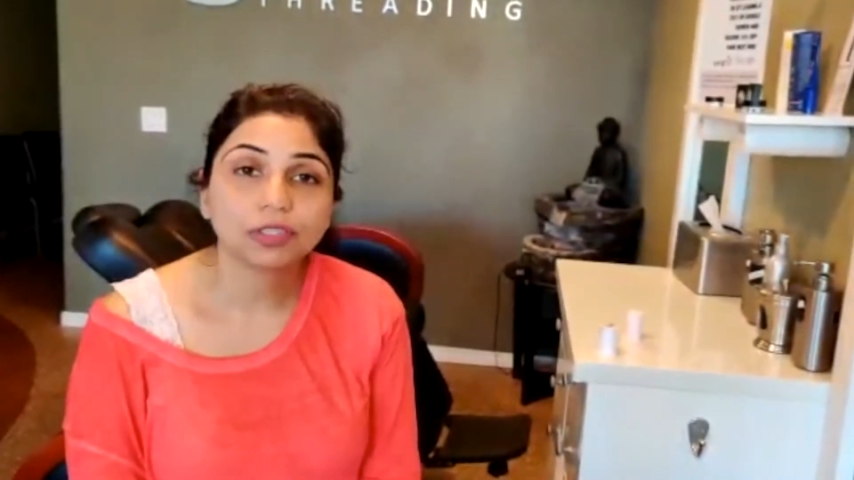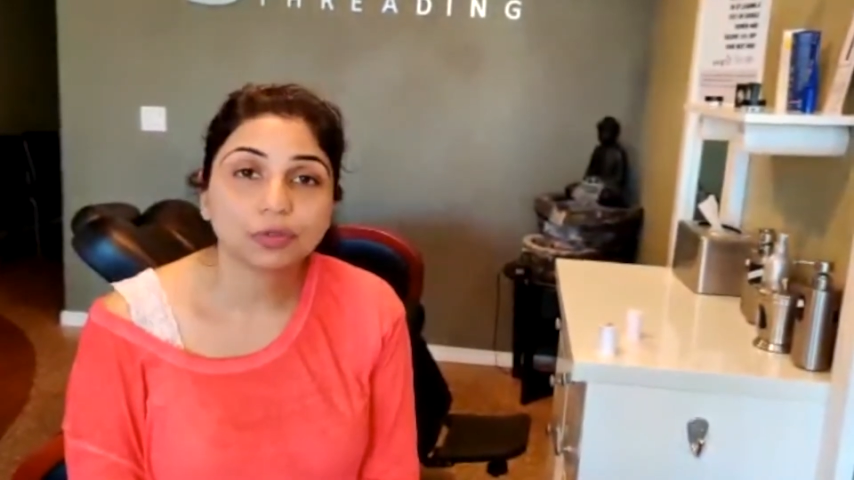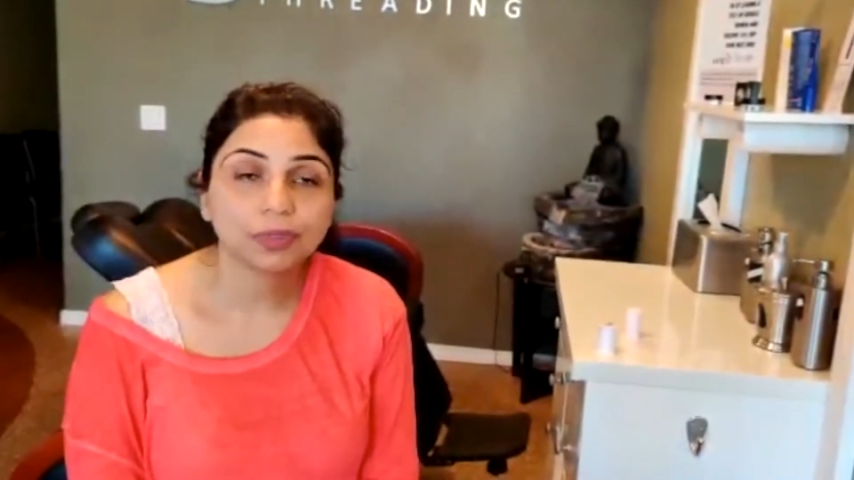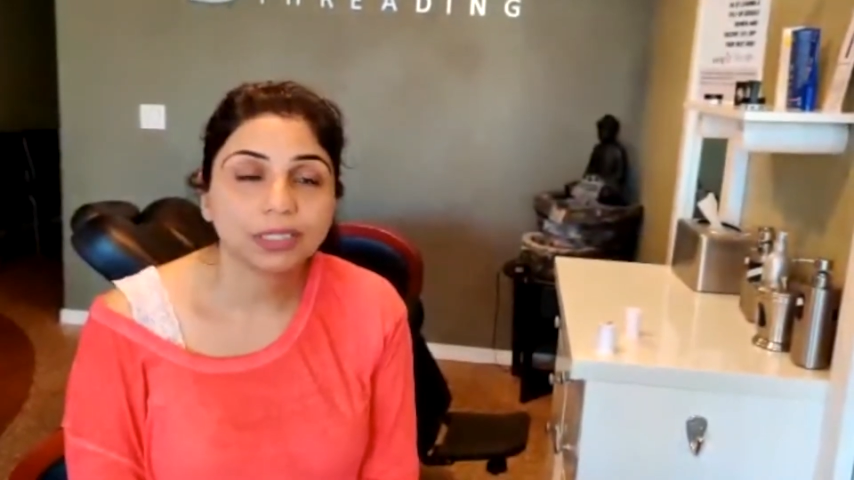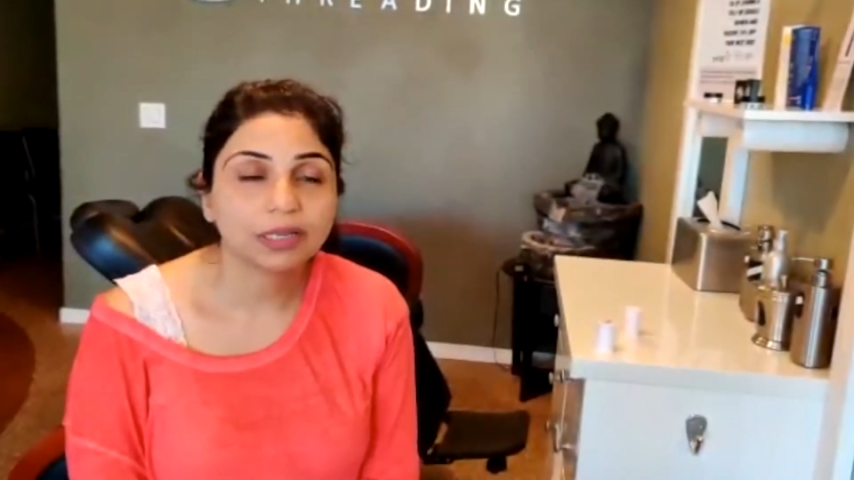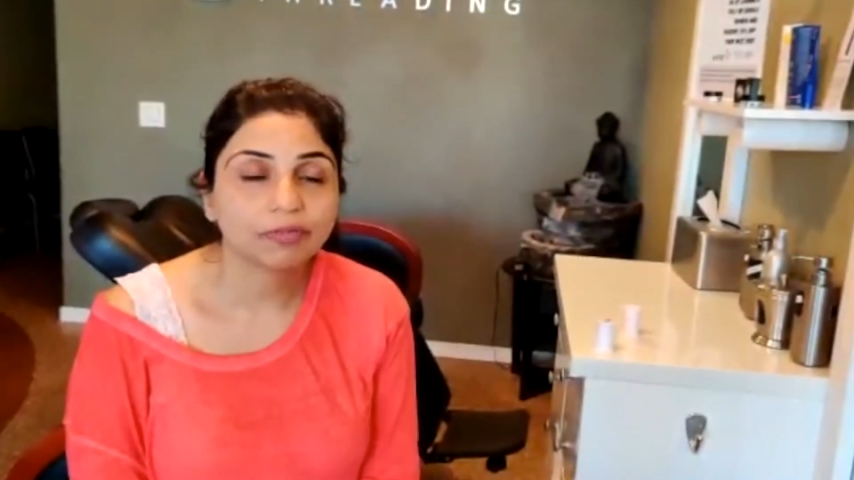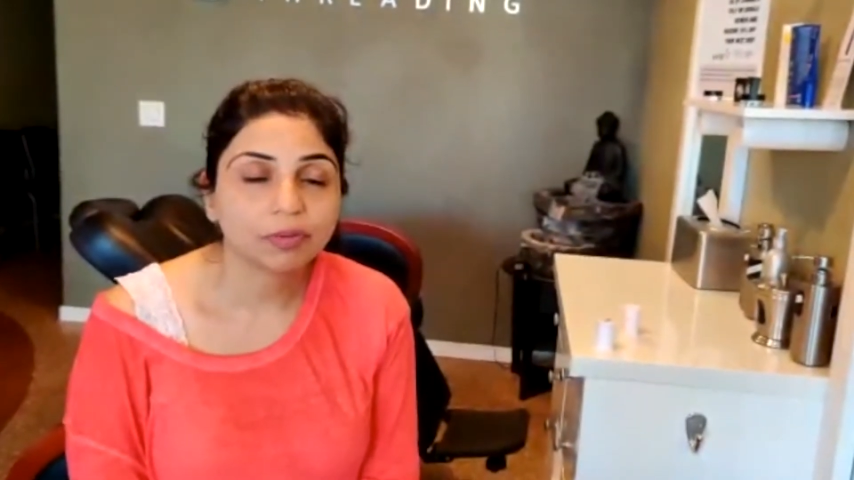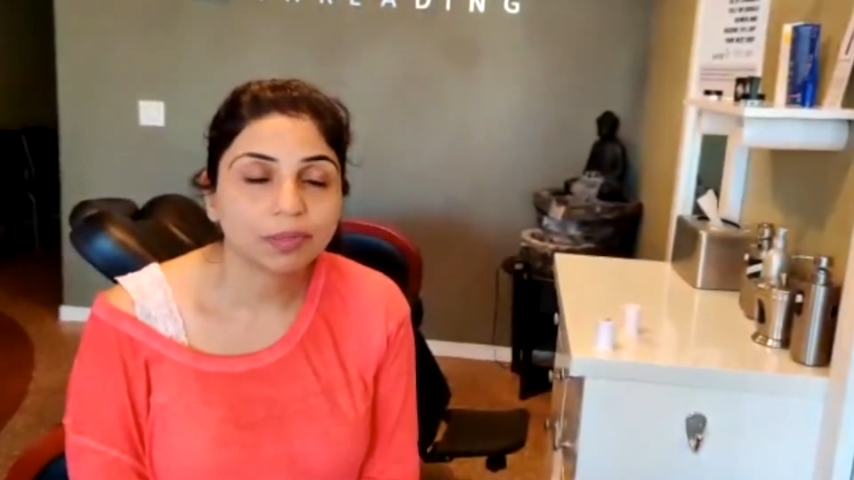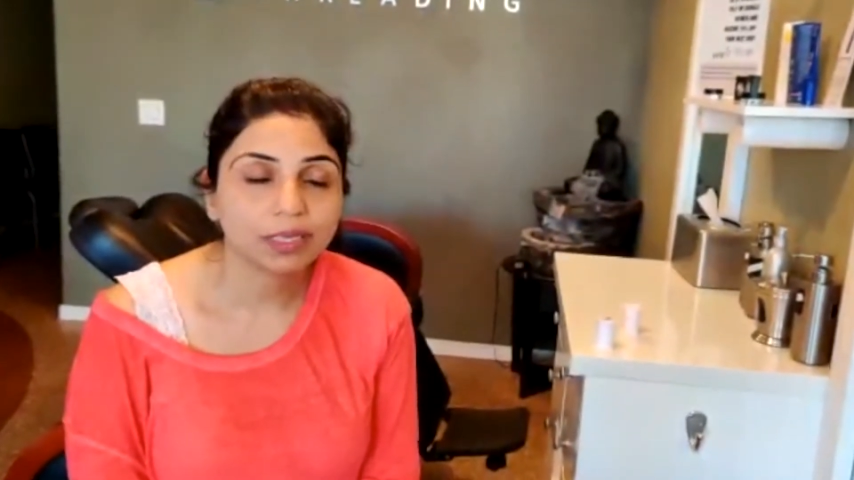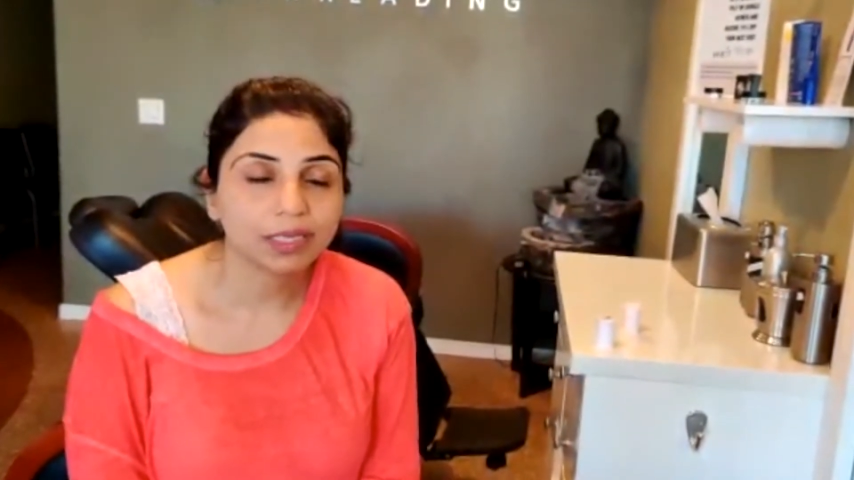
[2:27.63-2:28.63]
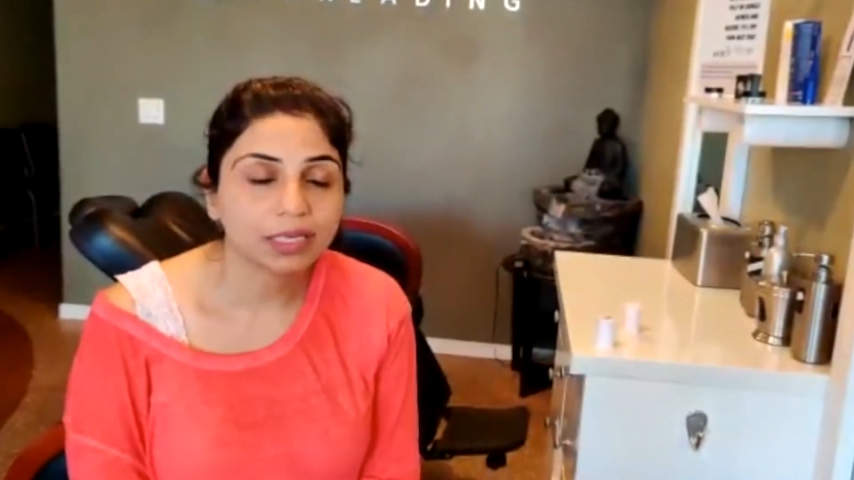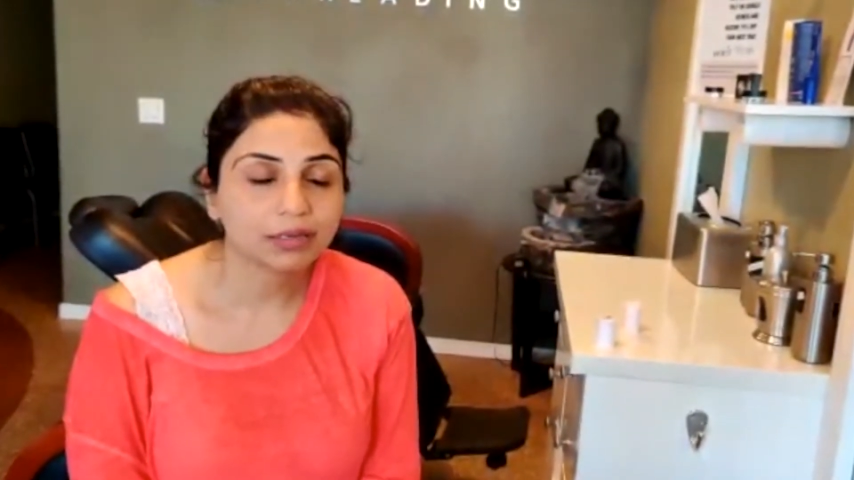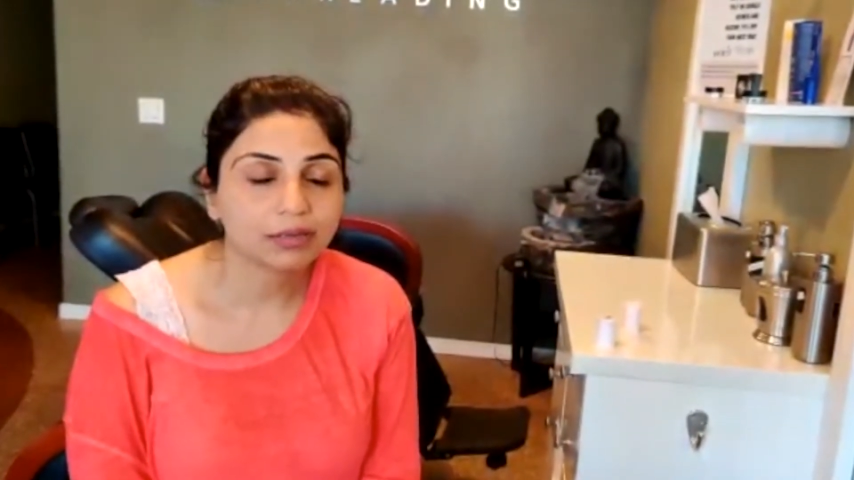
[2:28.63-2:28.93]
to meet everybody